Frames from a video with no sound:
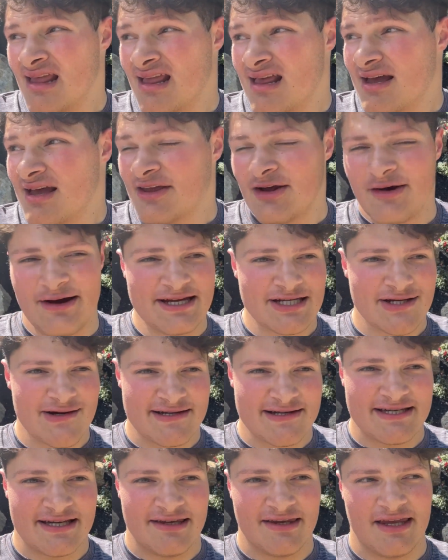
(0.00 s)
You know,
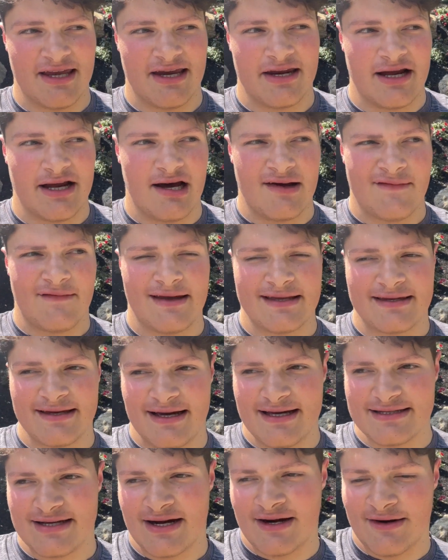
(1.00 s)
interestingly enough, it
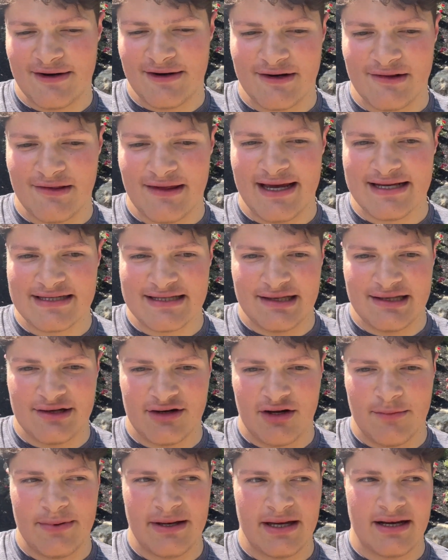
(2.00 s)
does hurt your legs a little
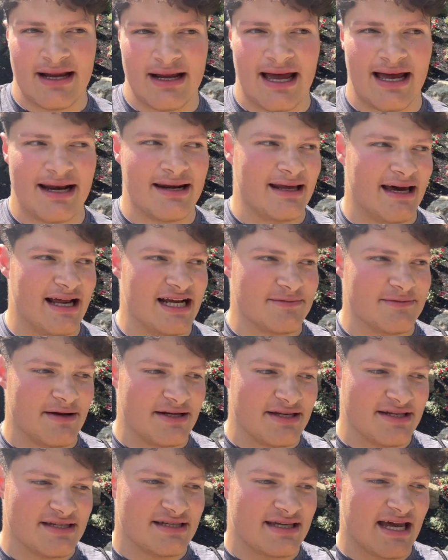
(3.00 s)
bit, not as much
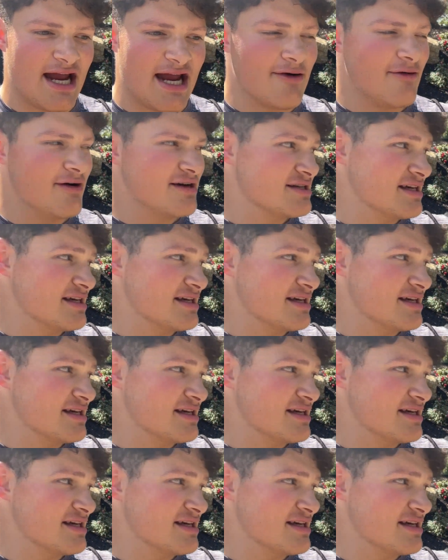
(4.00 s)
as Skyrush.